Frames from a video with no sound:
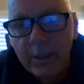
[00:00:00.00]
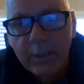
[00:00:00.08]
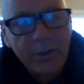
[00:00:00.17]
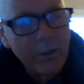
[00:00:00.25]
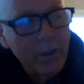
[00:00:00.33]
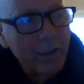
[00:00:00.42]

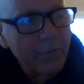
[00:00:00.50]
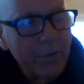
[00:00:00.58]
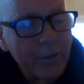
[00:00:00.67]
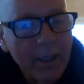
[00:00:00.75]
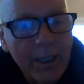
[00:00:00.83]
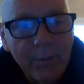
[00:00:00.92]
Turn off your
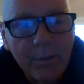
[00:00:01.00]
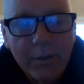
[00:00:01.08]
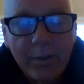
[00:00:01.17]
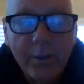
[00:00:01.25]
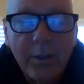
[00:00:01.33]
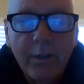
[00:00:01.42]
tablet,
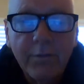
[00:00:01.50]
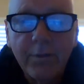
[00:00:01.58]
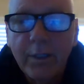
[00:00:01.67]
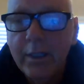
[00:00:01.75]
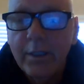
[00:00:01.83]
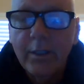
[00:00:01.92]
turn off the
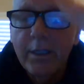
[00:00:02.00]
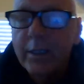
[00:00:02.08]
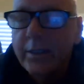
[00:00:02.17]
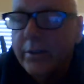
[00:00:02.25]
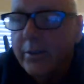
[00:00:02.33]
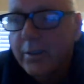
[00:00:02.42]

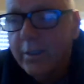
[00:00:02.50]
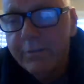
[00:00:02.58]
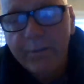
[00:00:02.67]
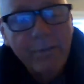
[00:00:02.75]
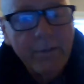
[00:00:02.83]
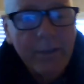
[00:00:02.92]
internet, turn off
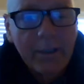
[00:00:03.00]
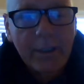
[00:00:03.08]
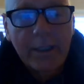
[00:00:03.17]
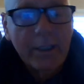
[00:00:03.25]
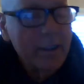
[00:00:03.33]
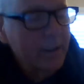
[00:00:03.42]
everything.